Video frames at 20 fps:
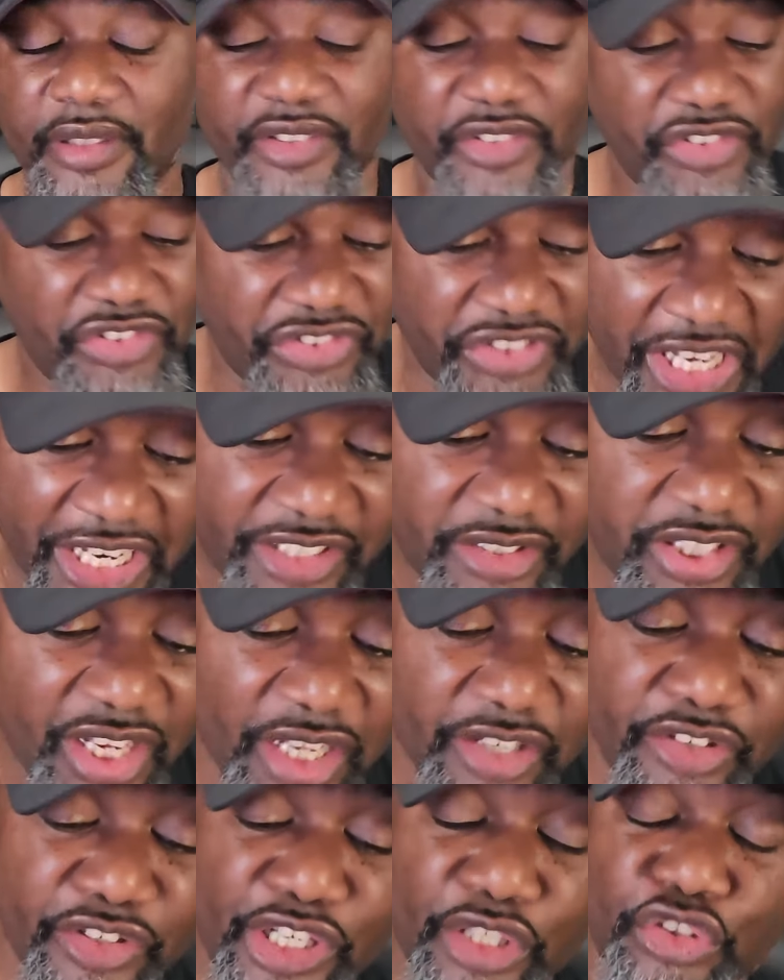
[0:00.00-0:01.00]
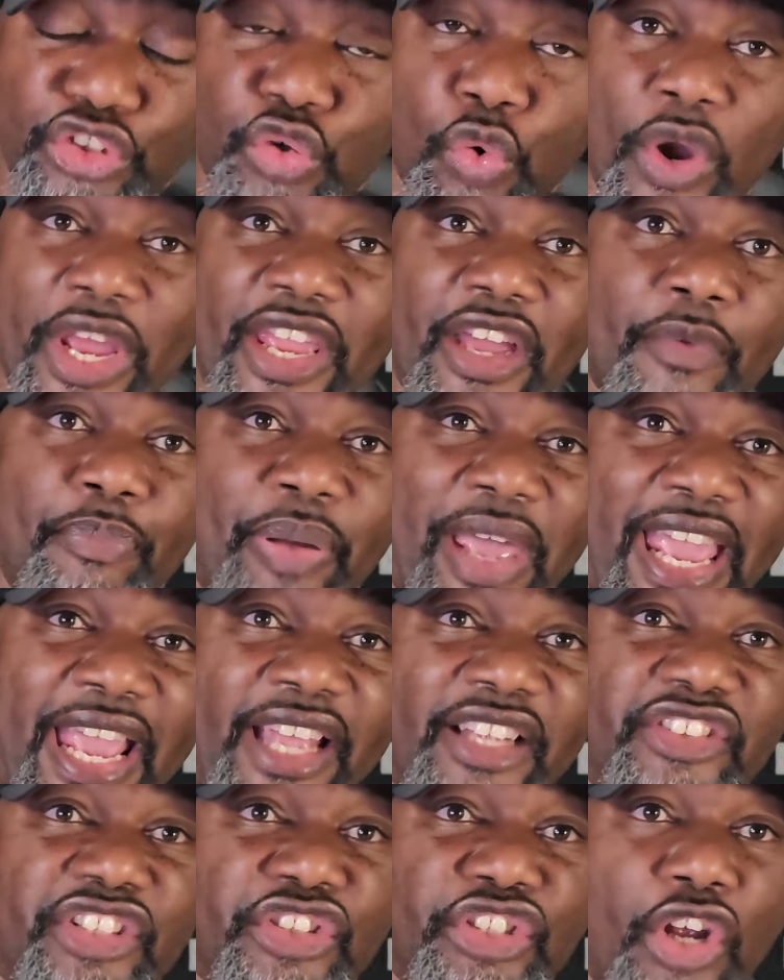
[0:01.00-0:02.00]
612
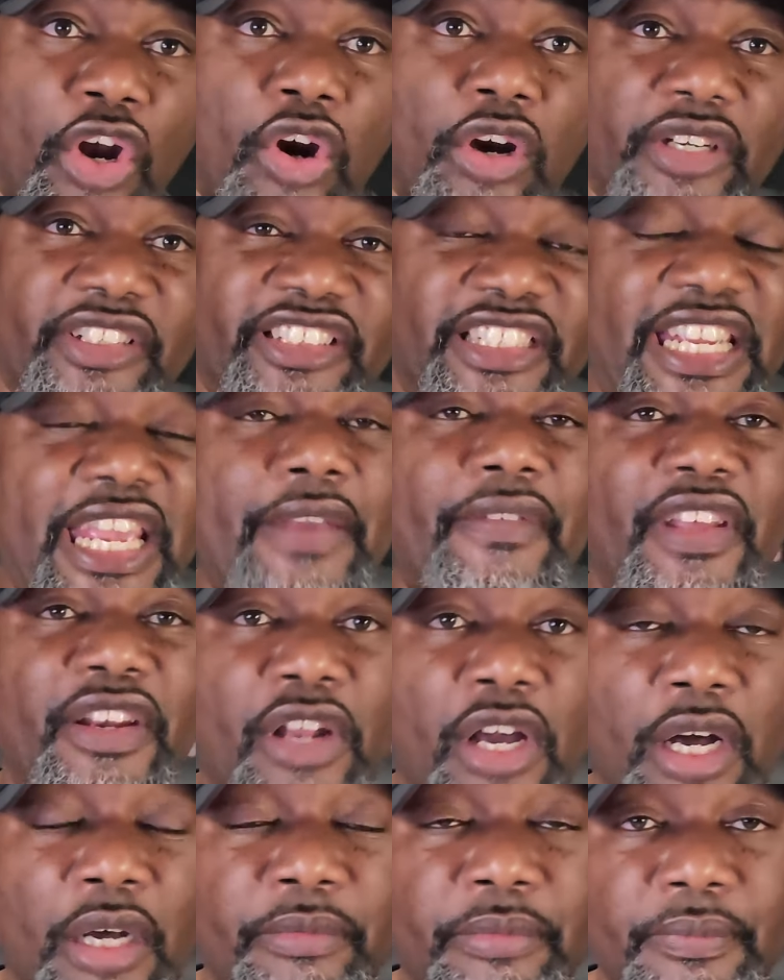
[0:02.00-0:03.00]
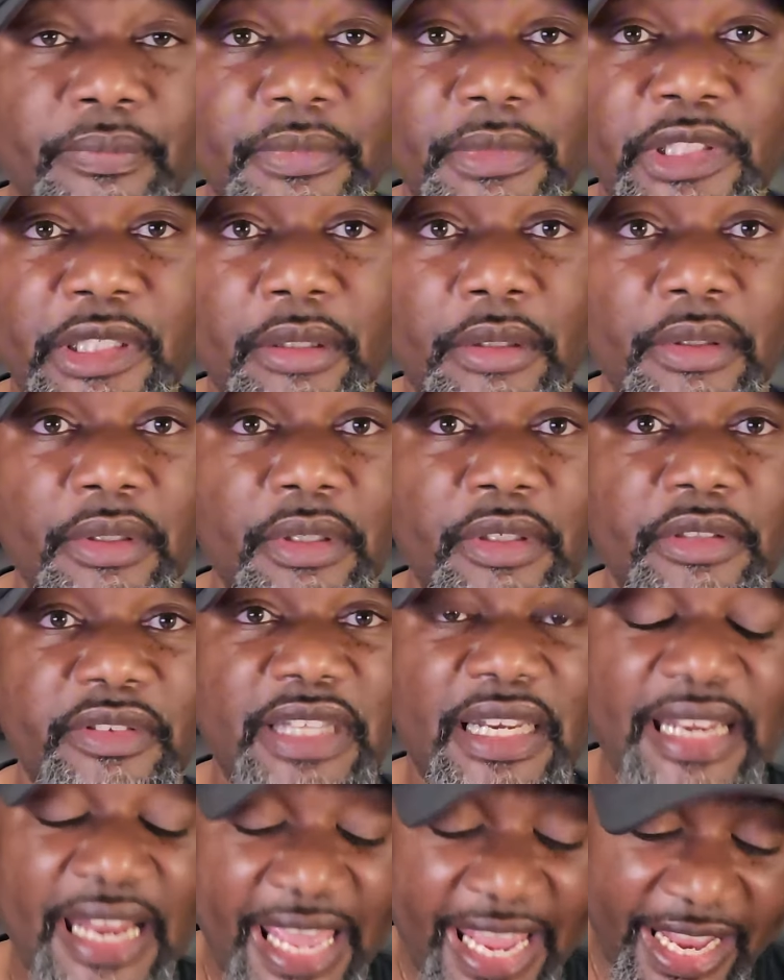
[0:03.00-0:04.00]
passing yards given up
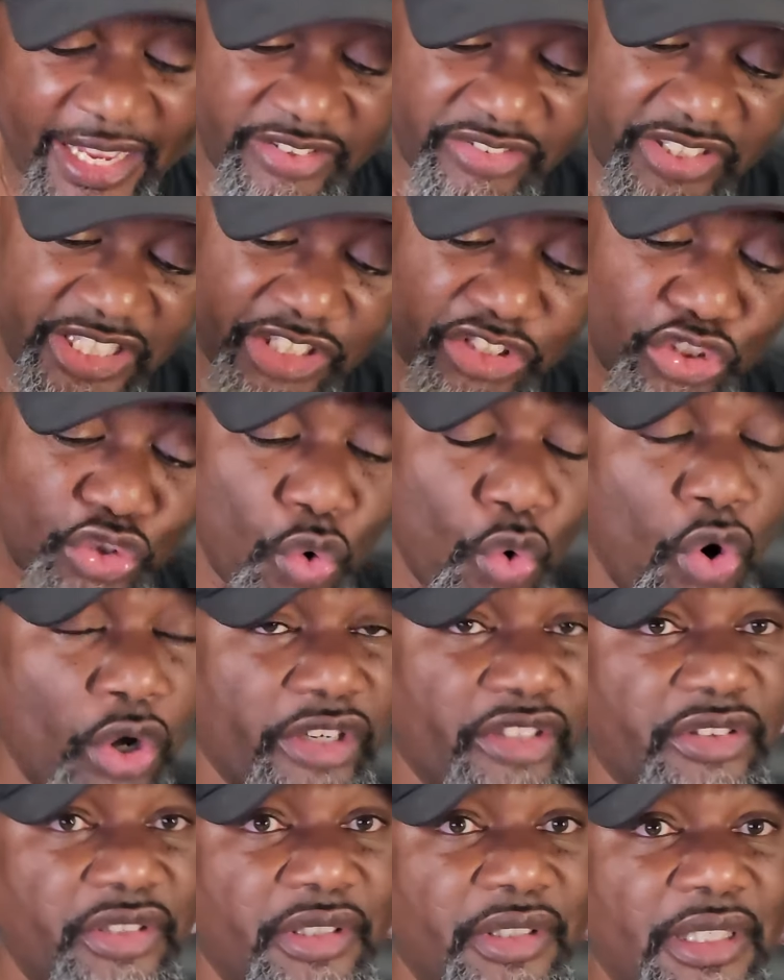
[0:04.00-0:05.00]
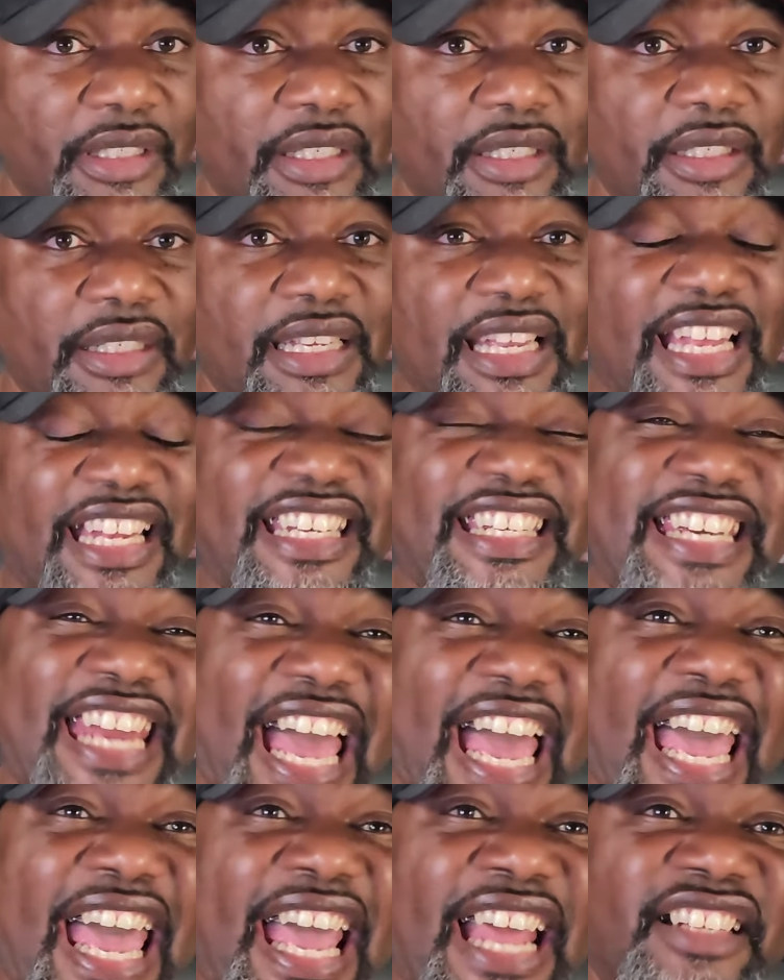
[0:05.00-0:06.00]
the last six quarters.
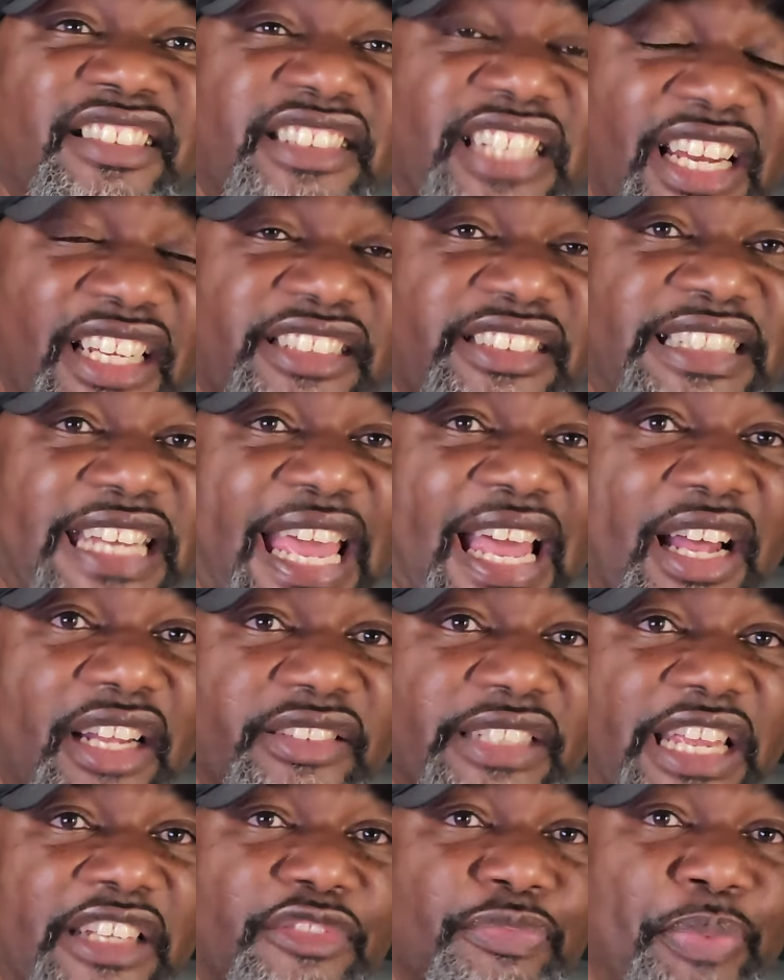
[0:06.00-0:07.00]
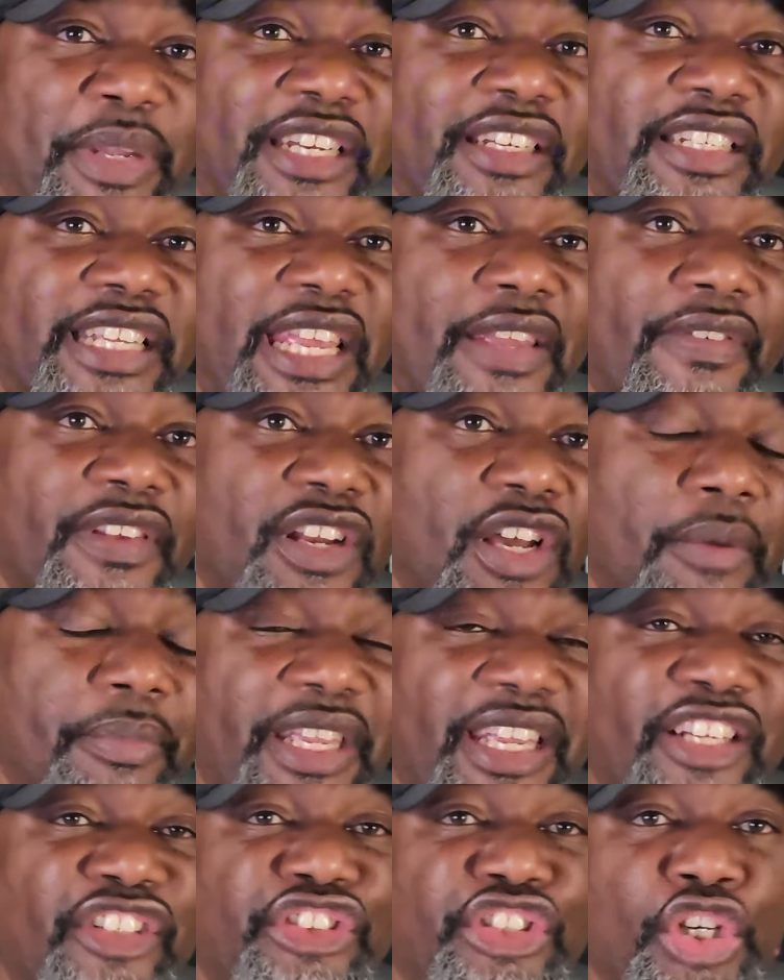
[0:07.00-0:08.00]
9 touchdowns has been given
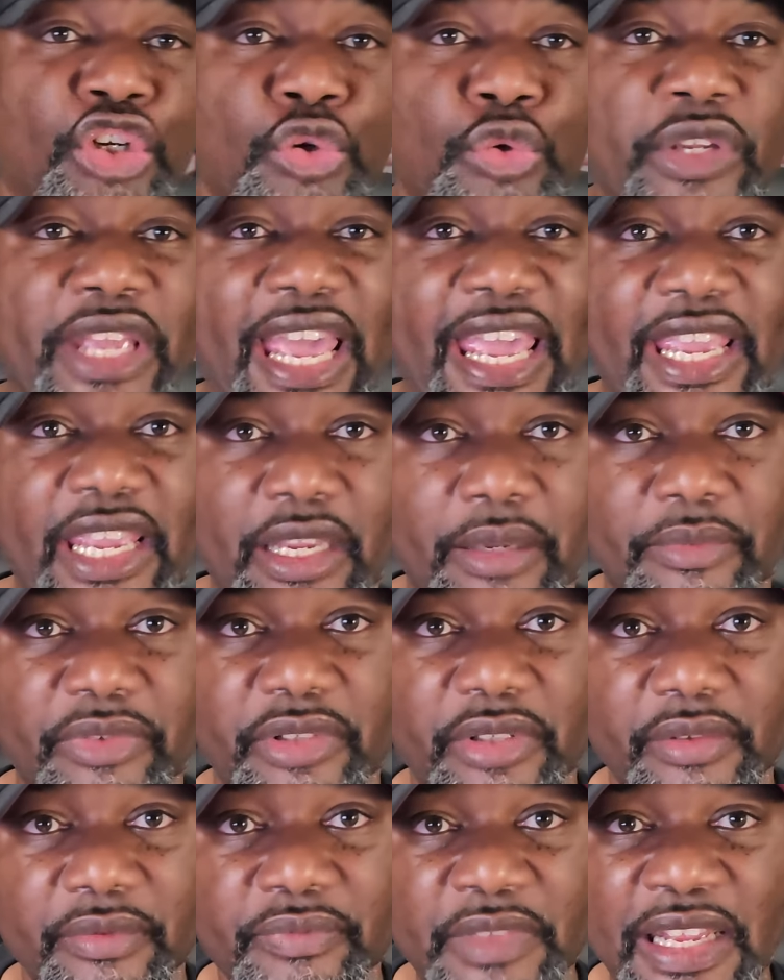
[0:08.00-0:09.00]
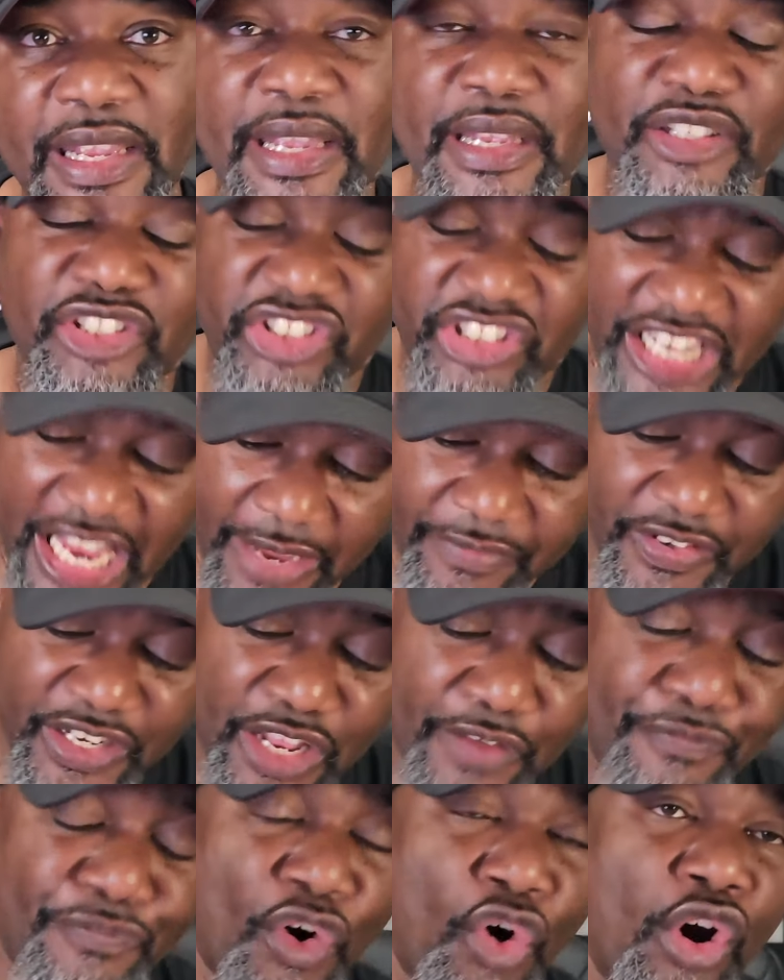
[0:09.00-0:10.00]
up in 2 games.
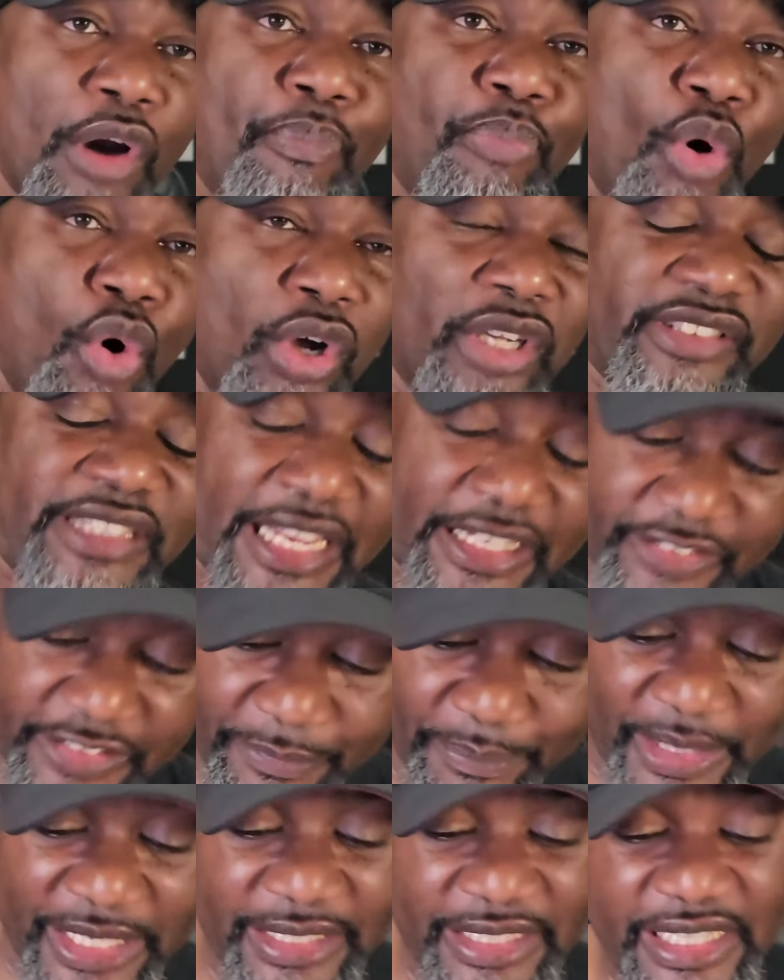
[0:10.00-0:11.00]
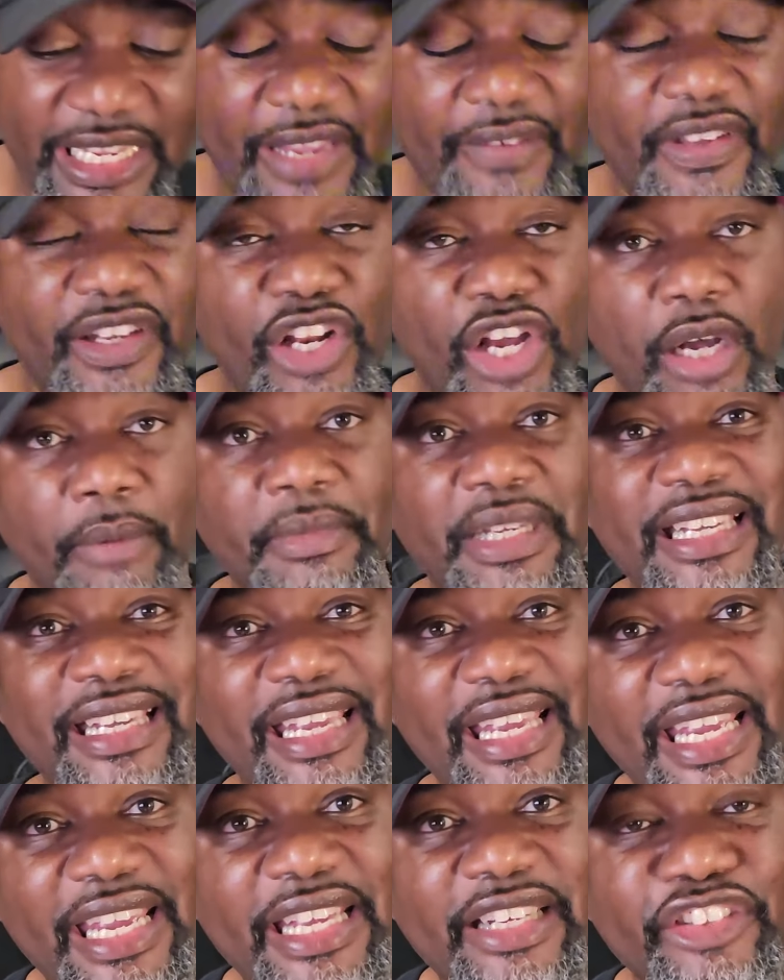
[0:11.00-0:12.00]
74 points has been given up
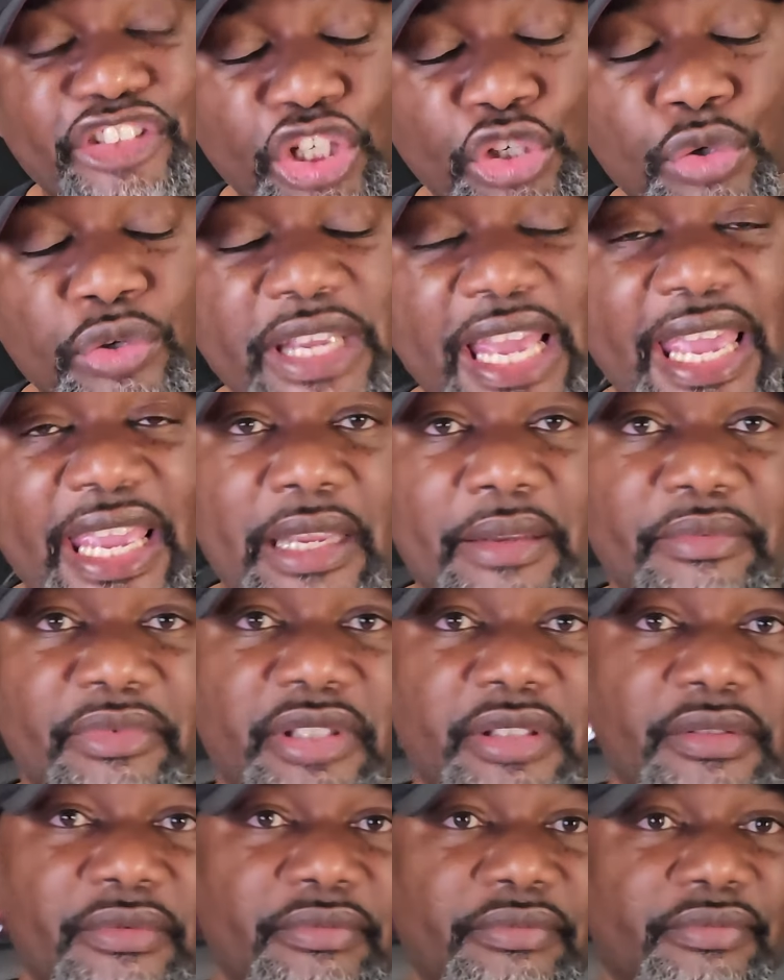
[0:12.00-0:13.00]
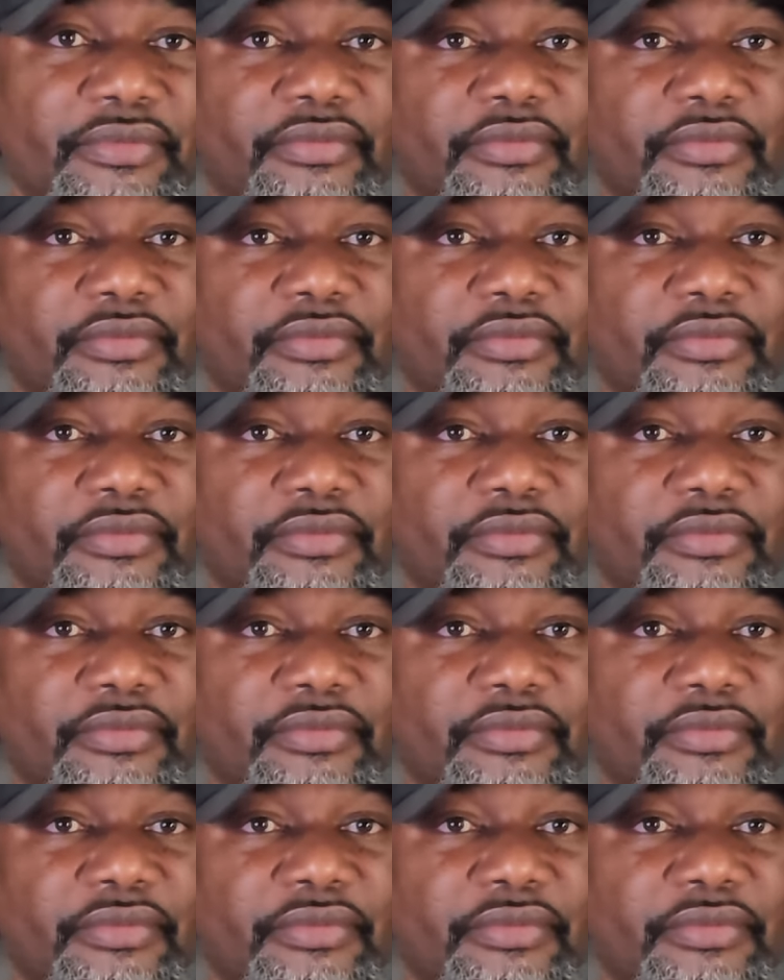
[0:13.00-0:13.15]
in 2 games.